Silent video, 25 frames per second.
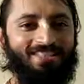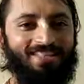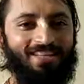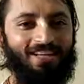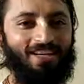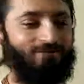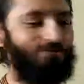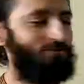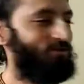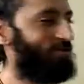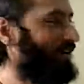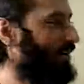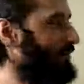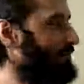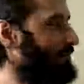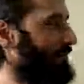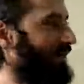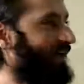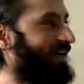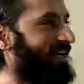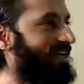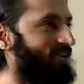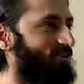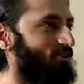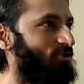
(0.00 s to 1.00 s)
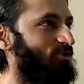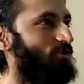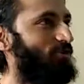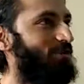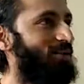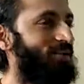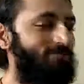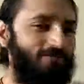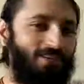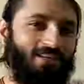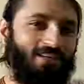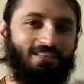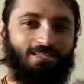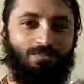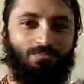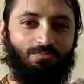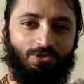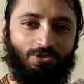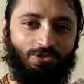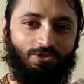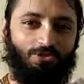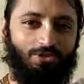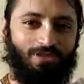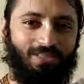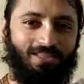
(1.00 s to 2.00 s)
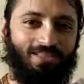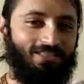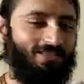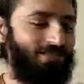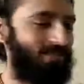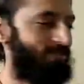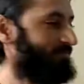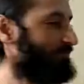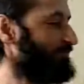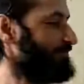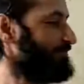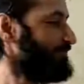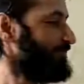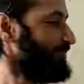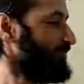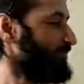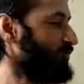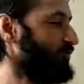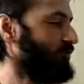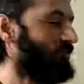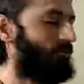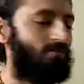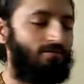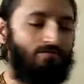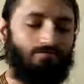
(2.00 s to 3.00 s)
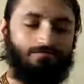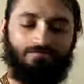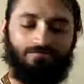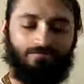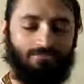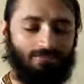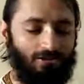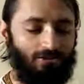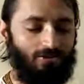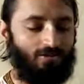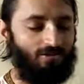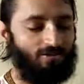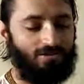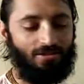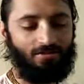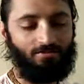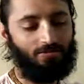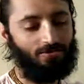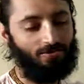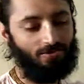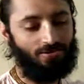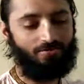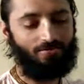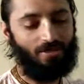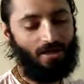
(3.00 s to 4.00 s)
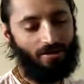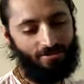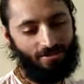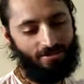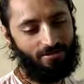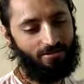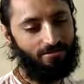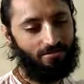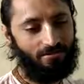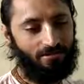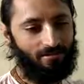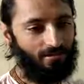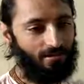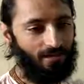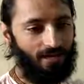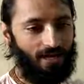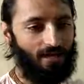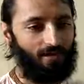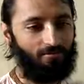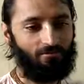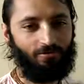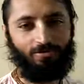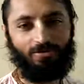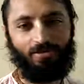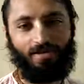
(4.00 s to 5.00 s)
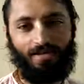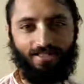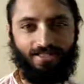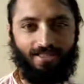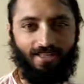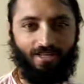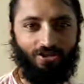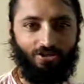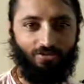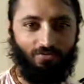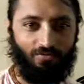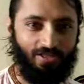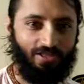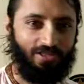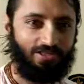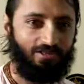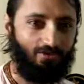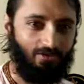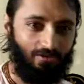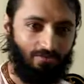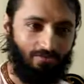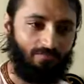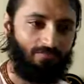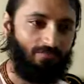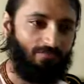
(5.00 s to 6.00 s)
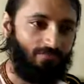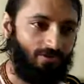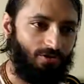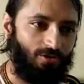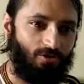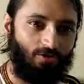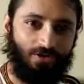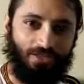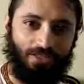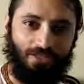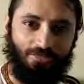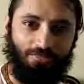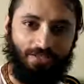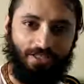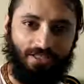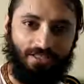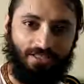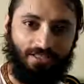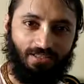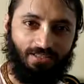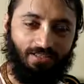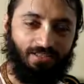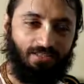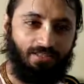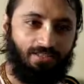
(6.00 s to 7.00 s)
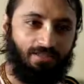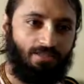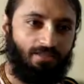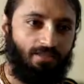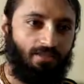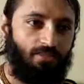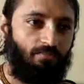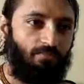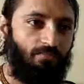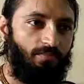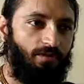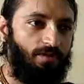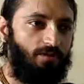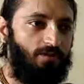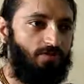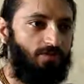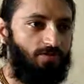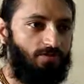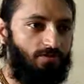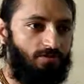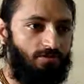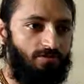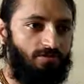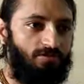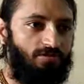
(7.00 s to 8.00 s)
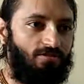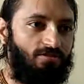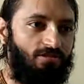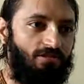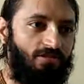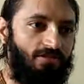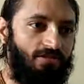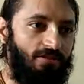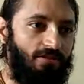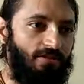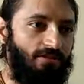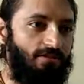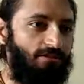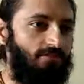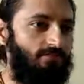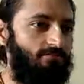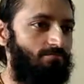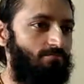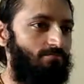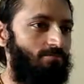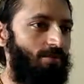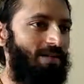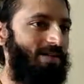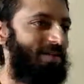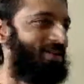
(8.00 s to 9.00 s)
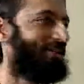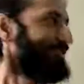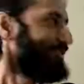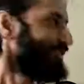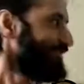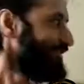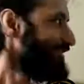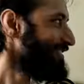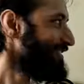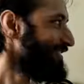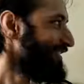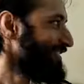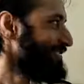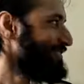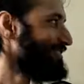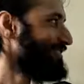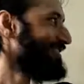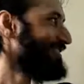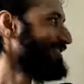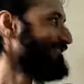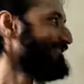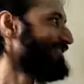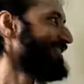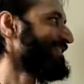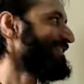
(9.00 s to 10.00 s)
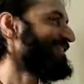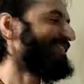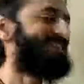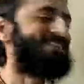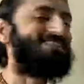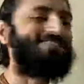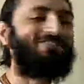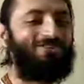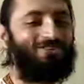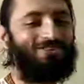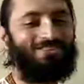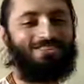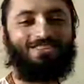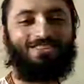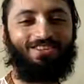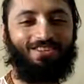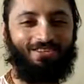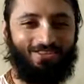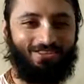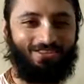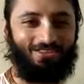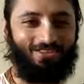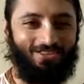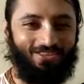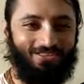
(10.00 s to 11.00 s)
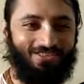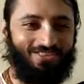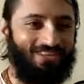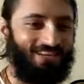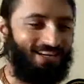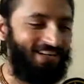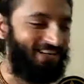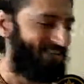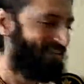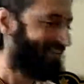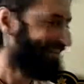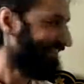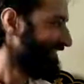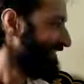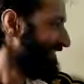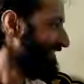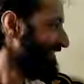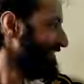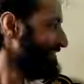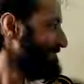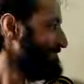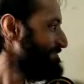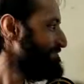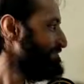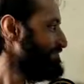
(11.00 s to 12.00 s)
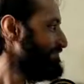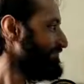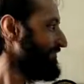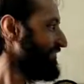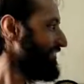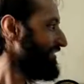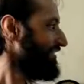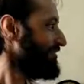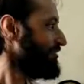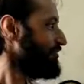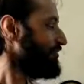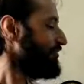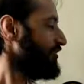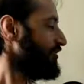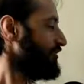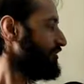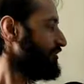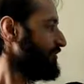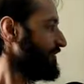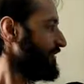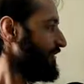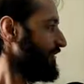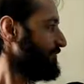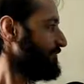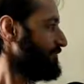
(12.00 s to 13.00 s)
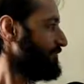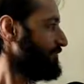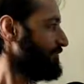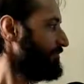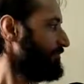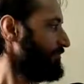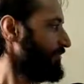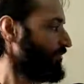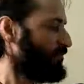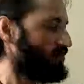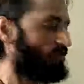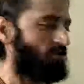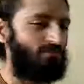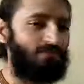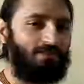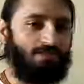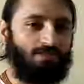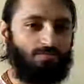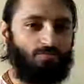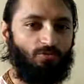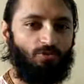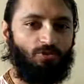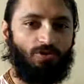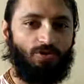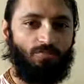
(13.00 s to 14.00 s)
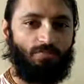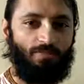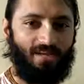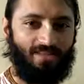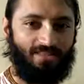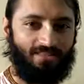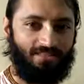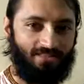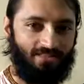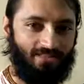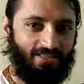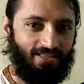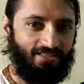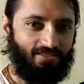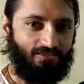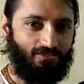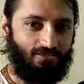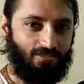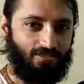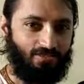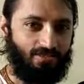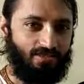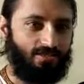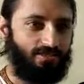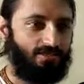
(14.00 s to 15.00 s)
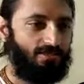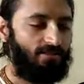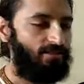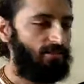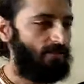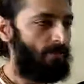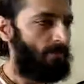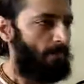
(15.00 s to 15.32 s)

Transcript: if you compare it to where we are supposed to reach, so not supposed, I mean, I'm not that kind of Vaishnava, truly speaking. Because my devotional service in one sense is not started yet. So, because of this mode of passion and ignorance.